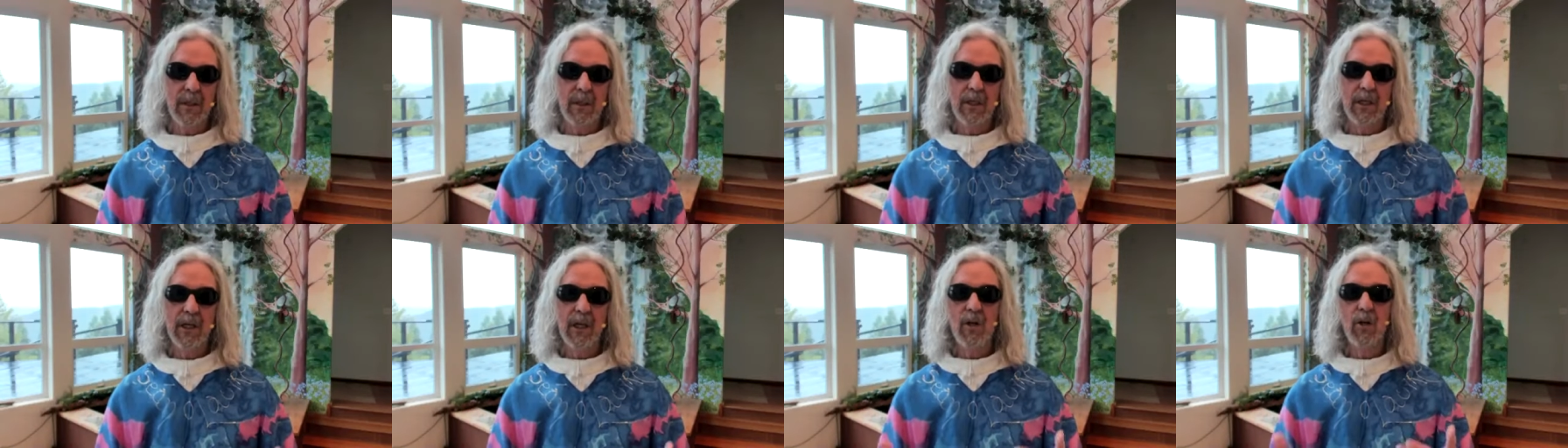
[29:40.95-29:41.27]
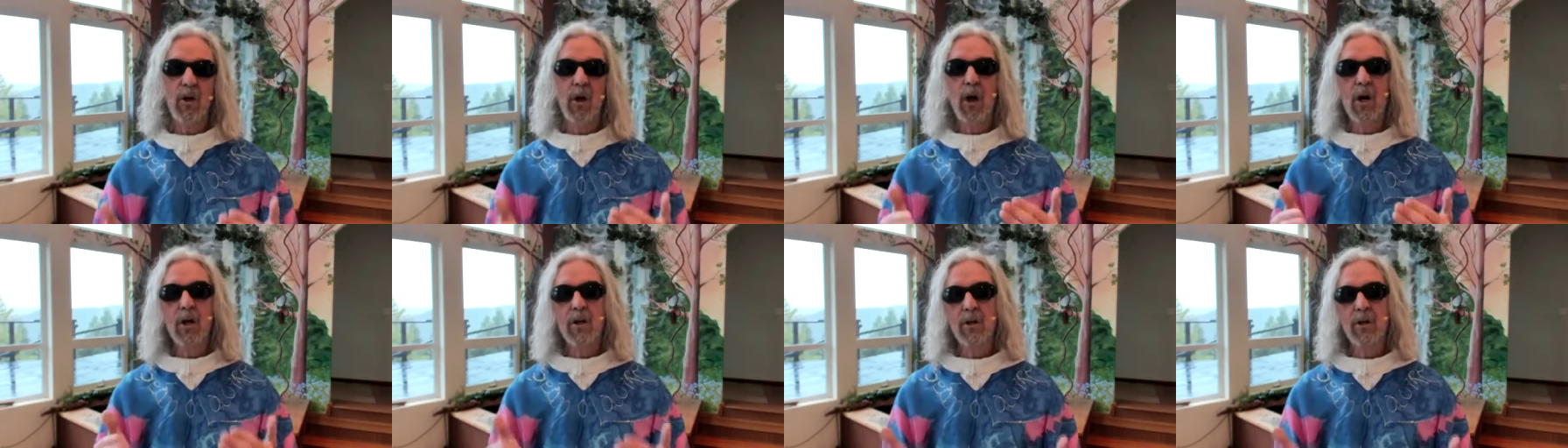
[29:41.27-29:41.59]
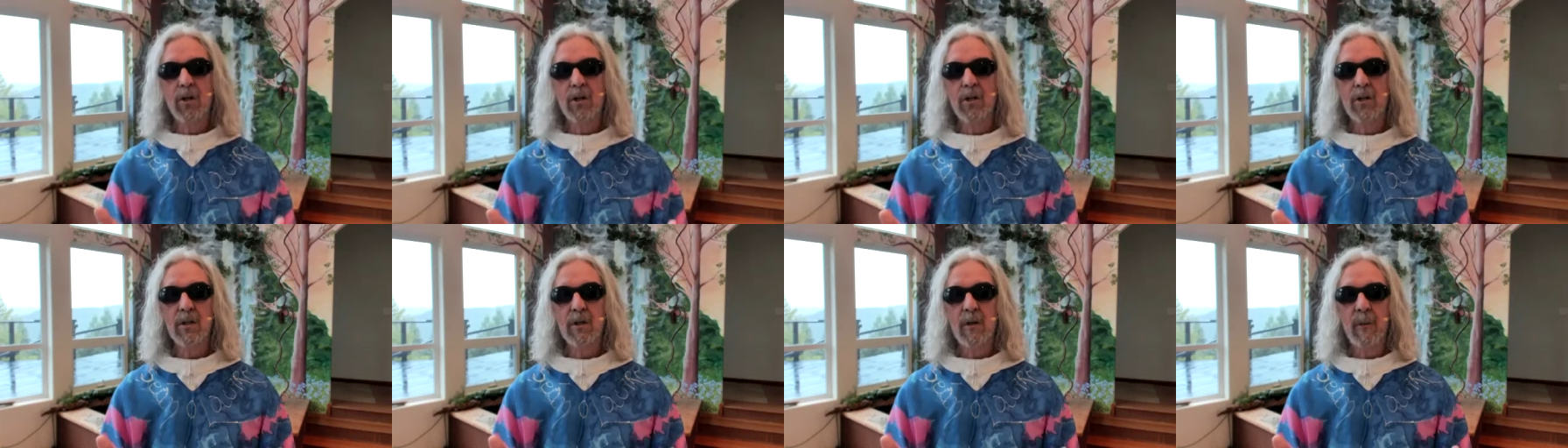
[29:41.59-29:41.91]
in
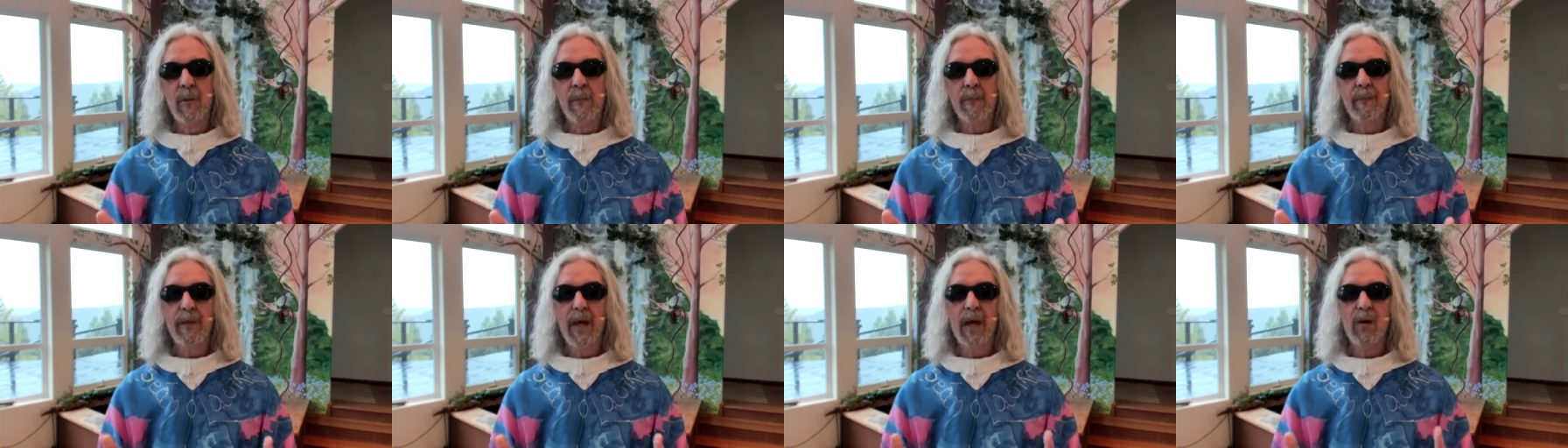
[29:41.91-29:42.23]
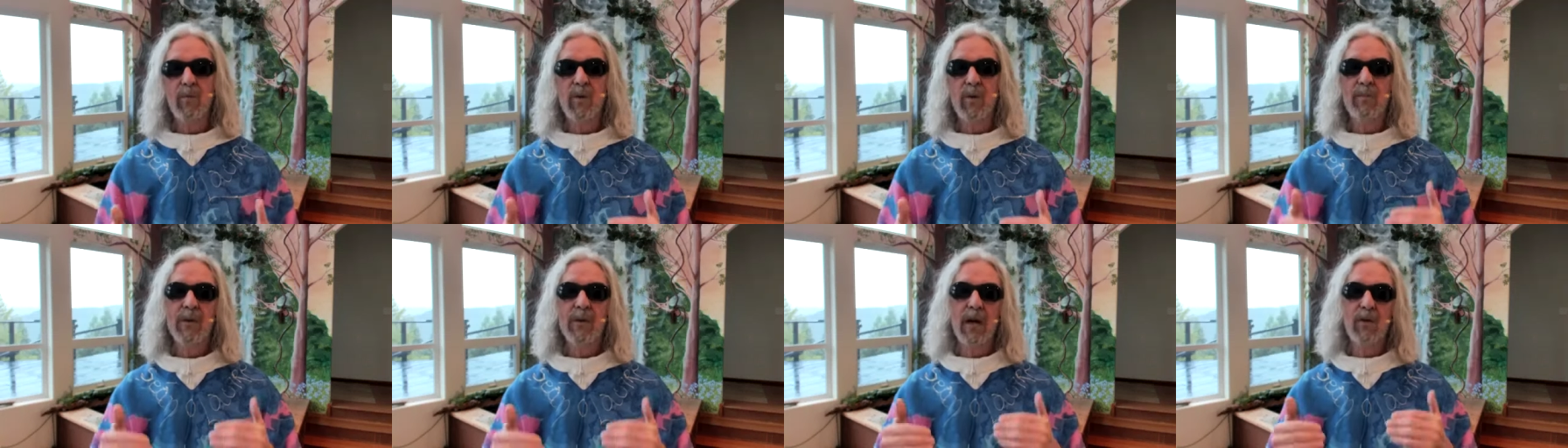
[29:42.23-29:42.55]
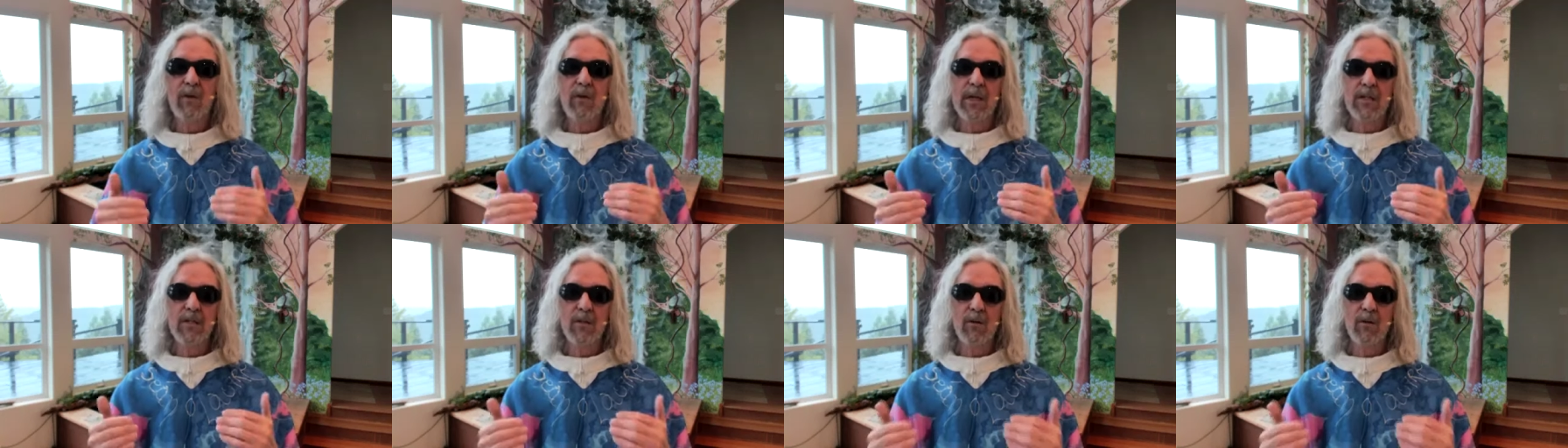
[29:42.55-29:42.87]
order that we may
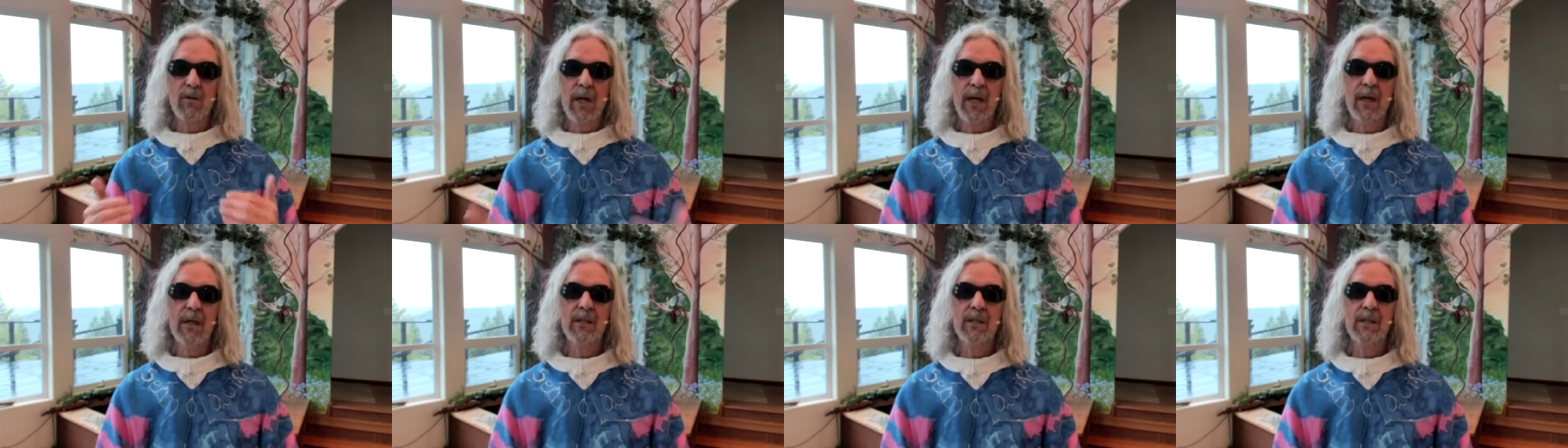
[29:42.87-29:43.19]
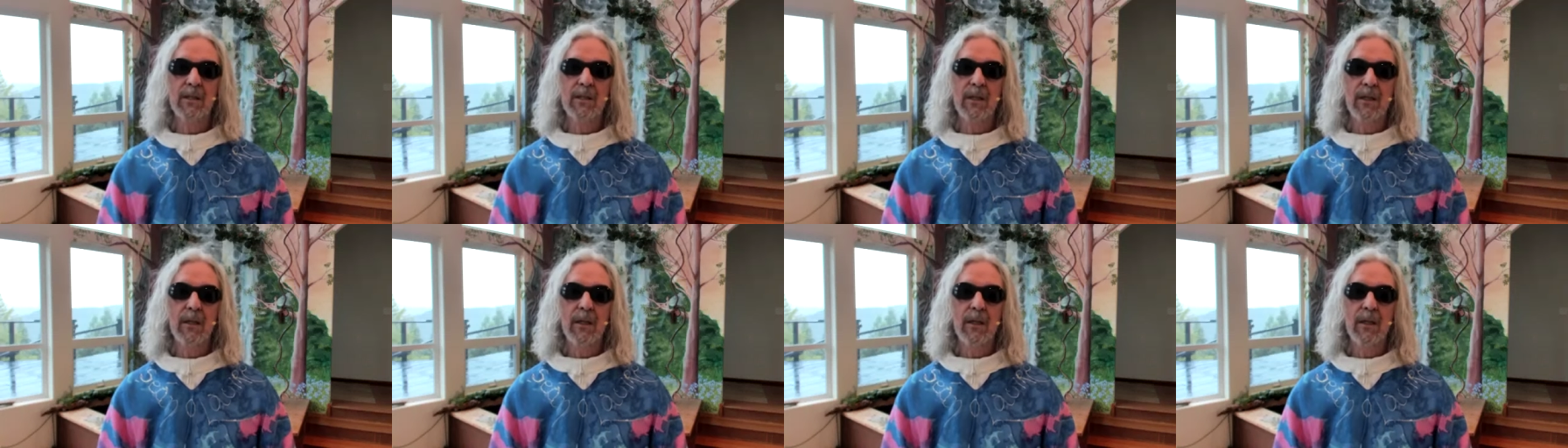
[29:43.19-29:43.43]
resurrect